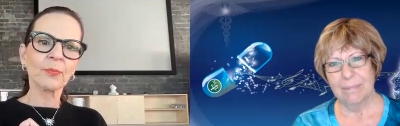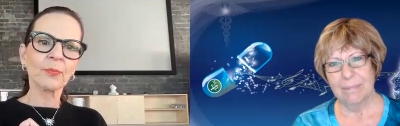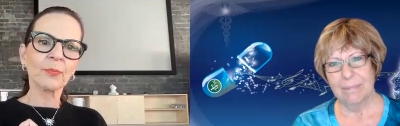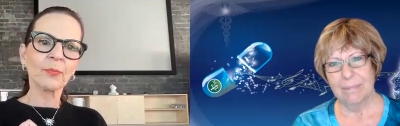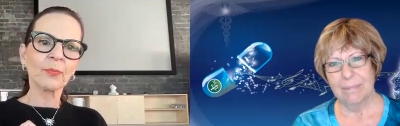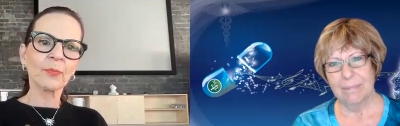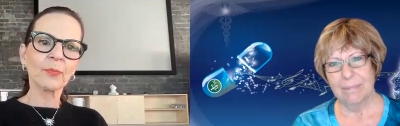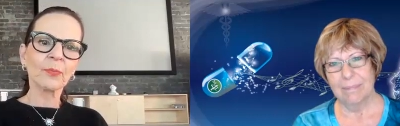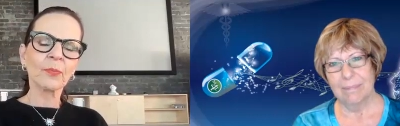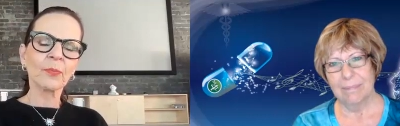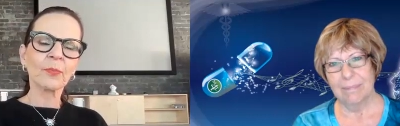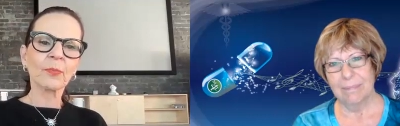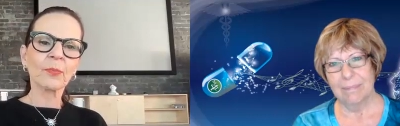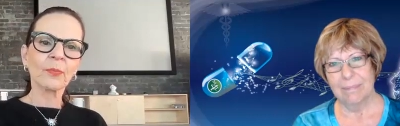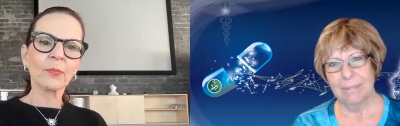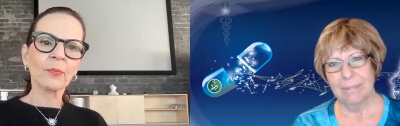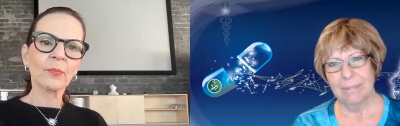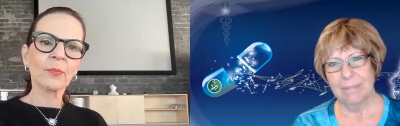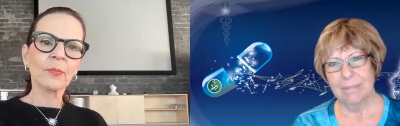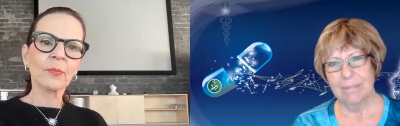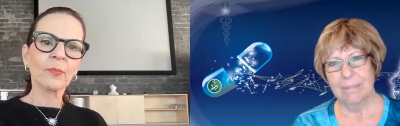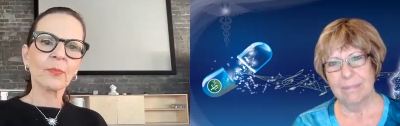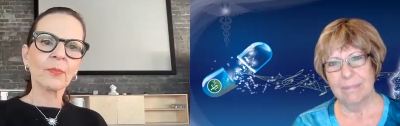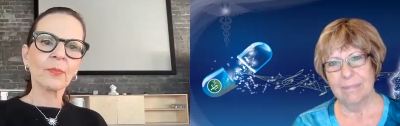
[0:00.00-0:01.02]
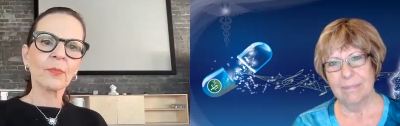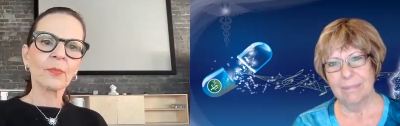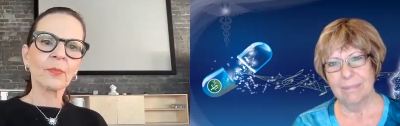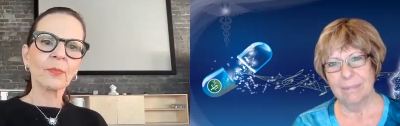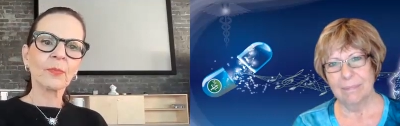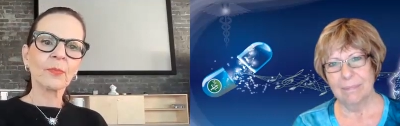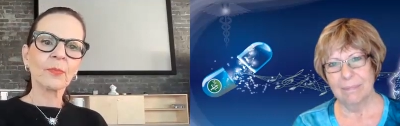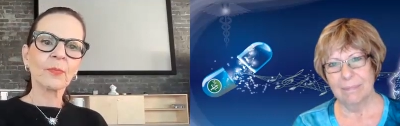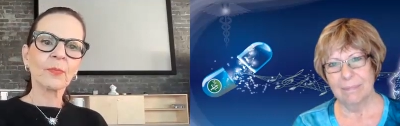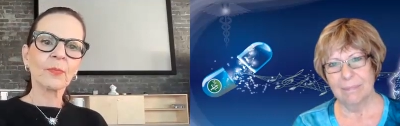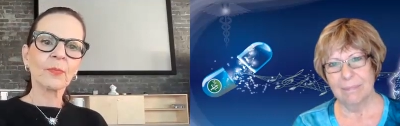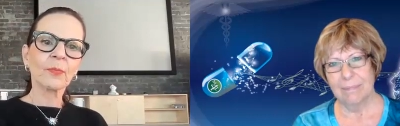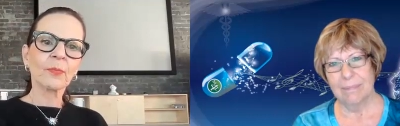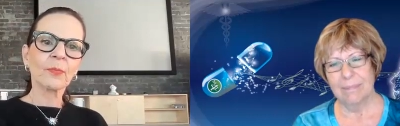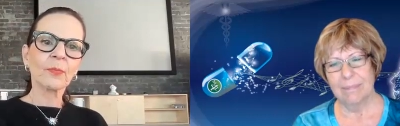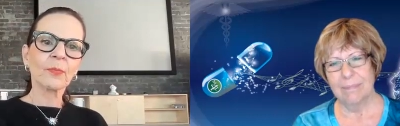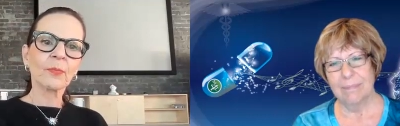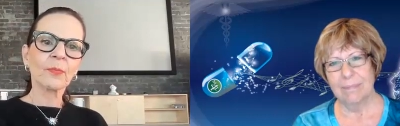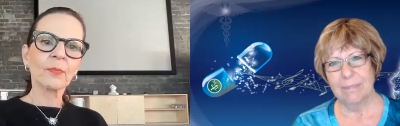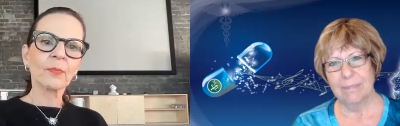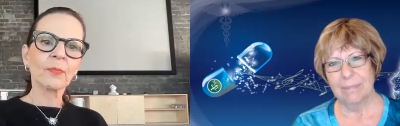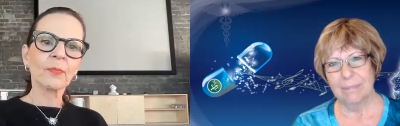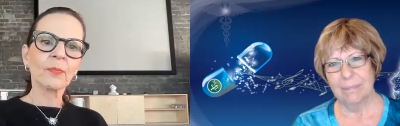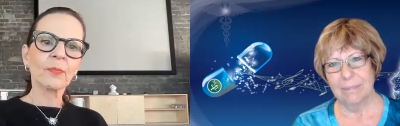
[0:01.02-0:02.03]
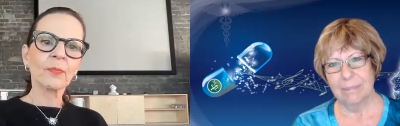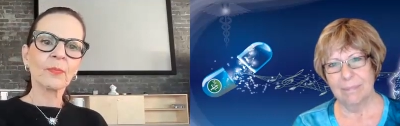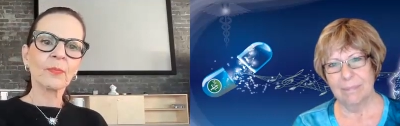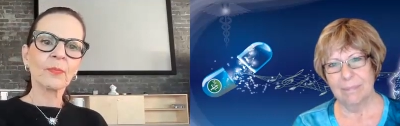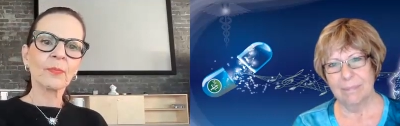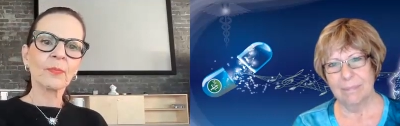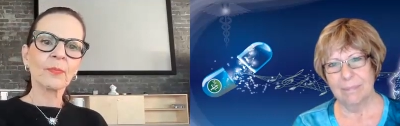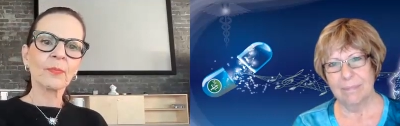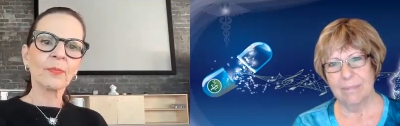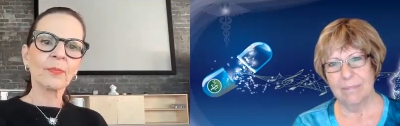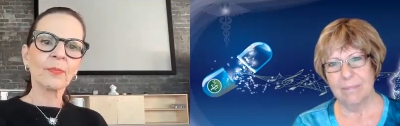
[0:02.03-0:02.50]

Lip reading: No one is speaking in this clip.